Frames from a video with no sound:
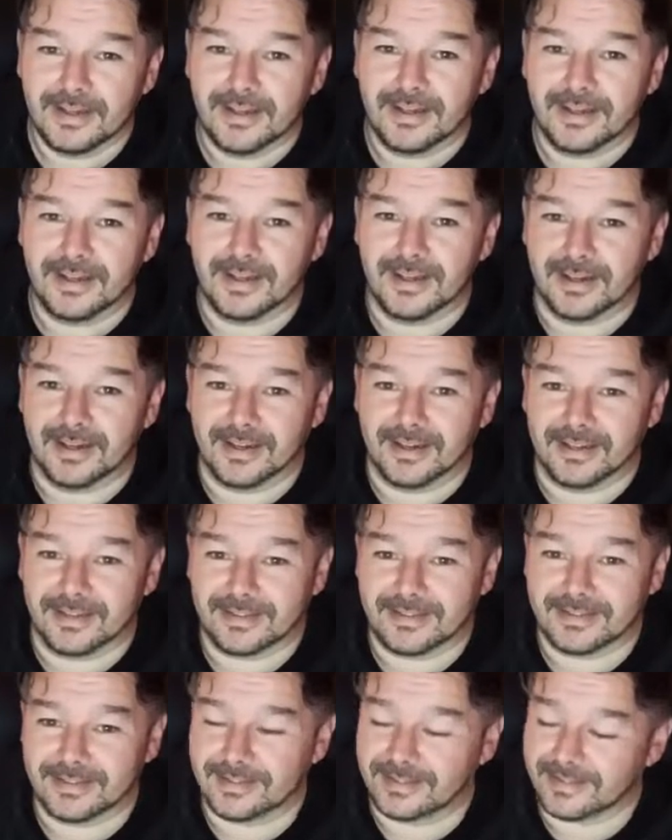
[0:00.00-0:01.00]
Uh,
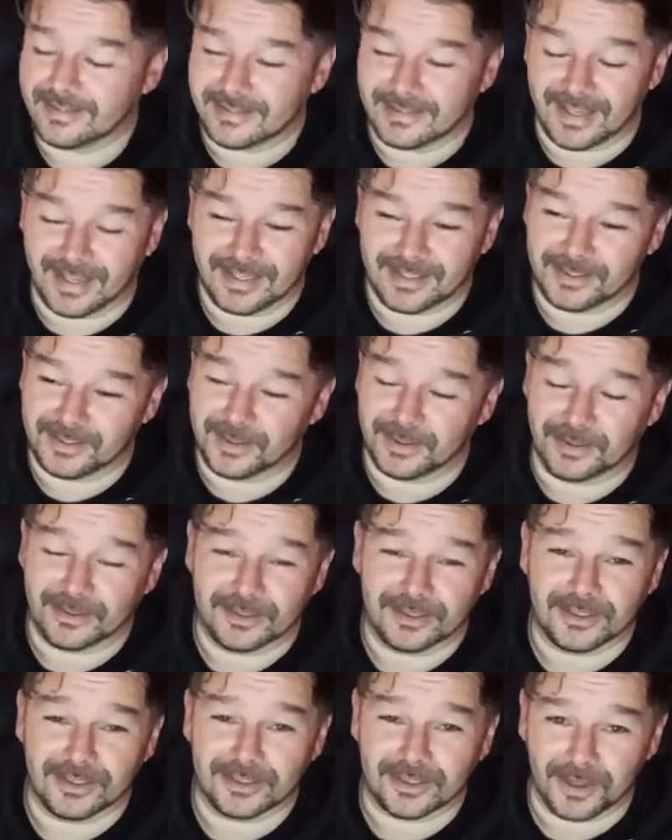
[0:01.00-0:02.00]
it took
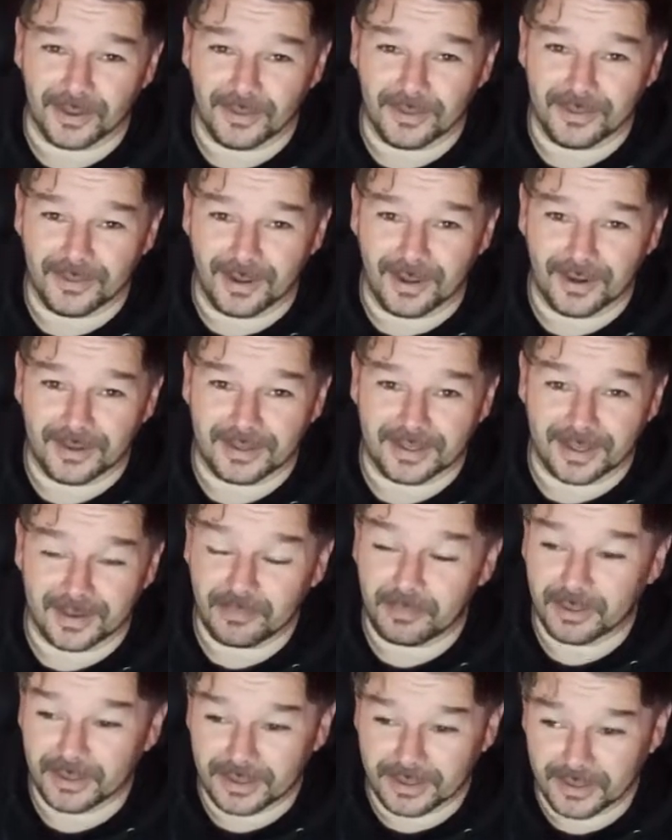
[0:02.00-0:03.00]
so long, to get,
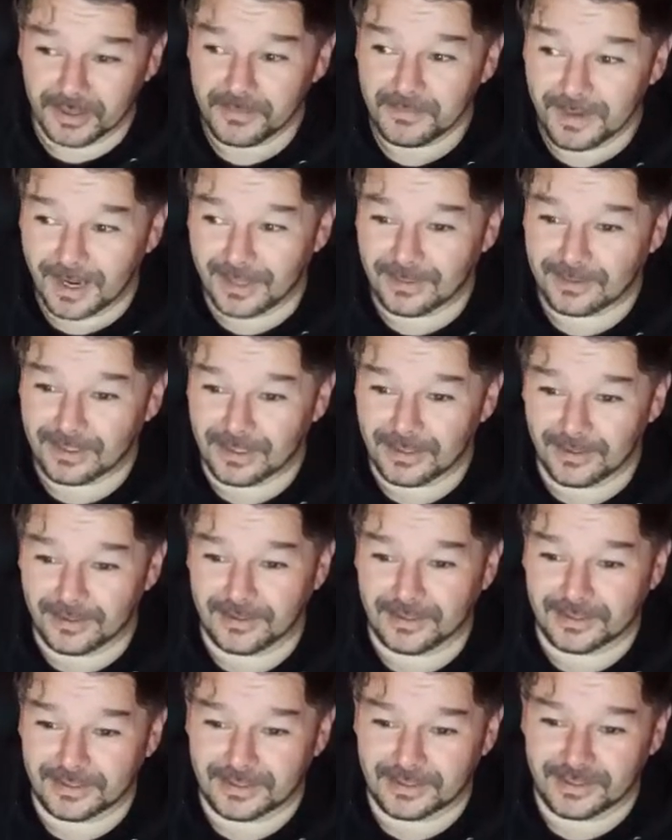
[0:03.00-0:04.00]
but Doom actually
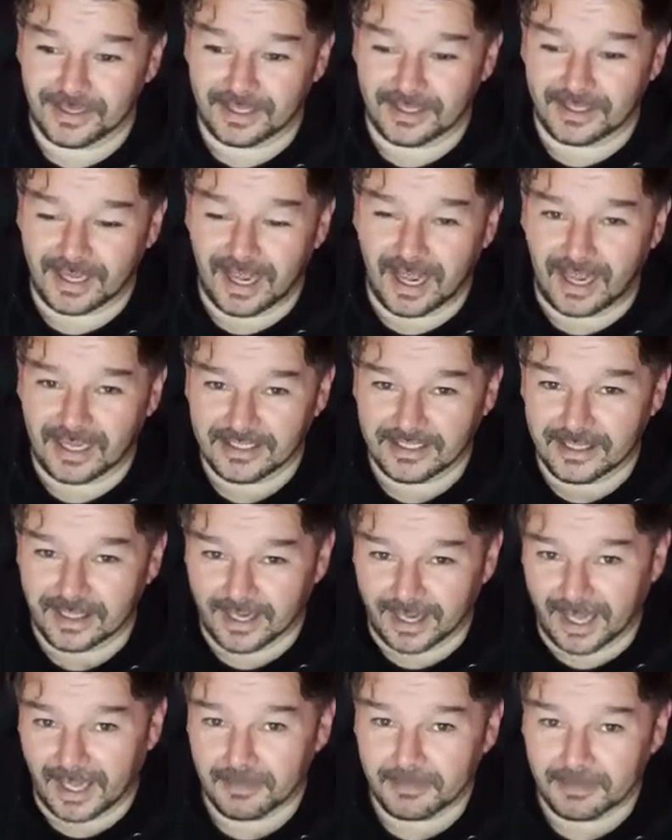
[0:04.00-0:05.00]
looks like as the
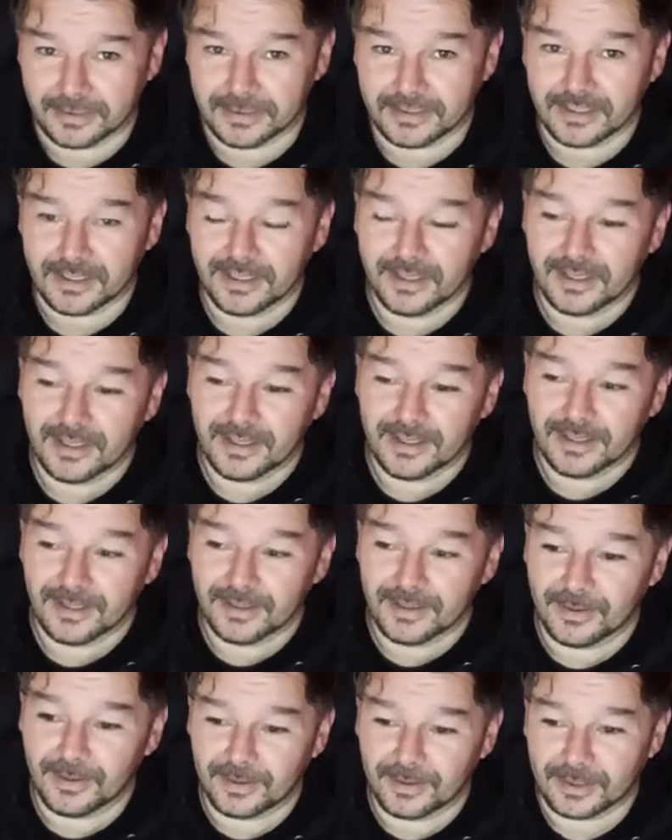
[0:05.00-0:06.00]
labs
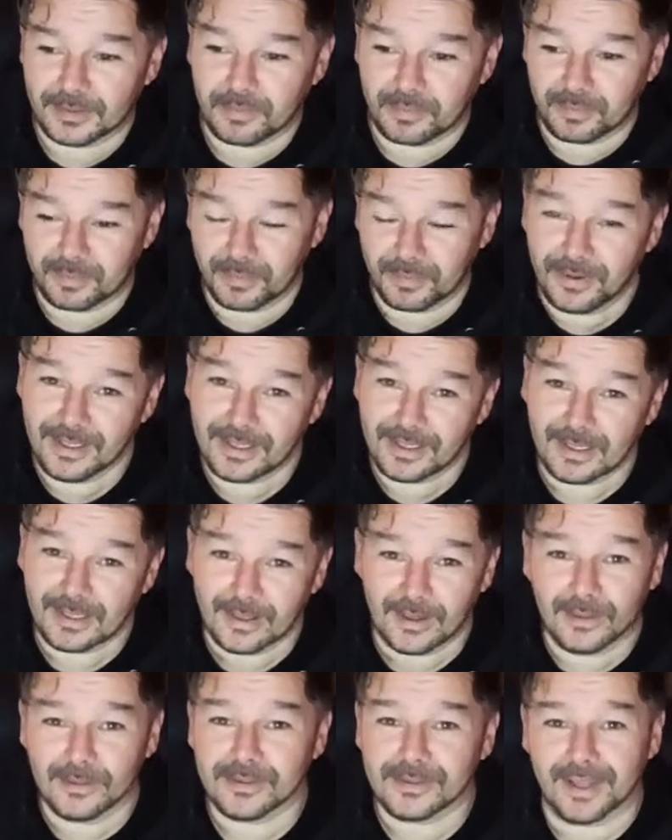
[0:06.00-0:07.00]
looks pretty
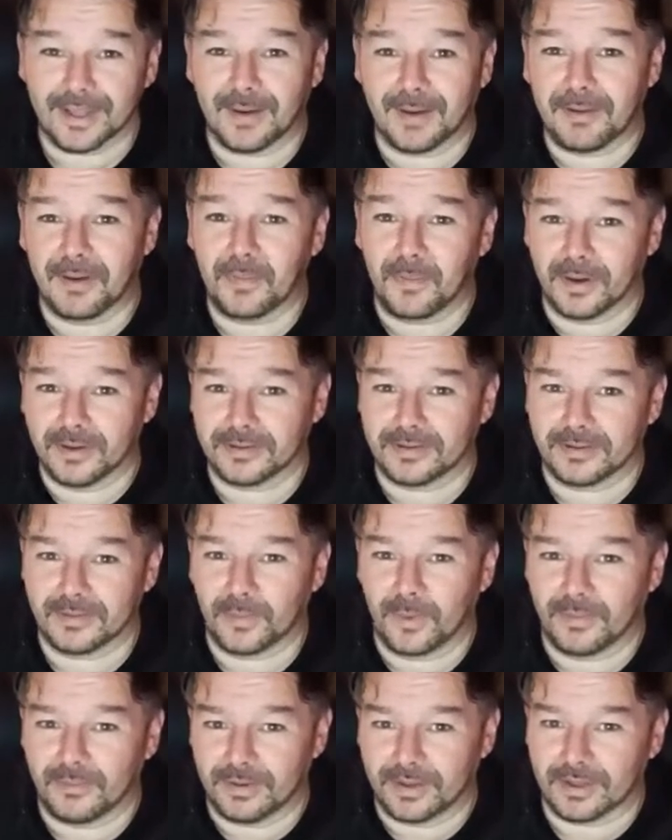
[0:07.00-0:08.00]
close to how I wanted
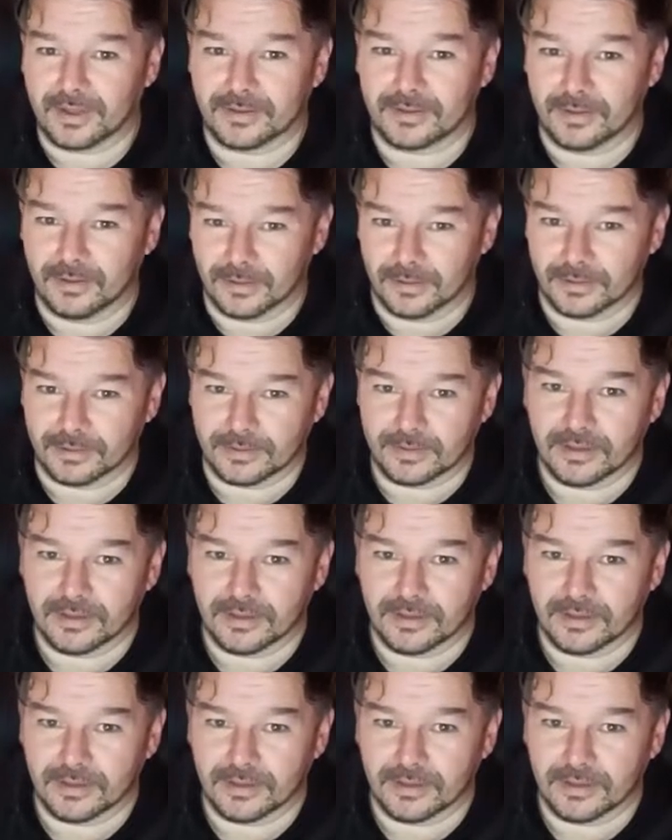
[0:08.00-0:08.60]
Waring to look.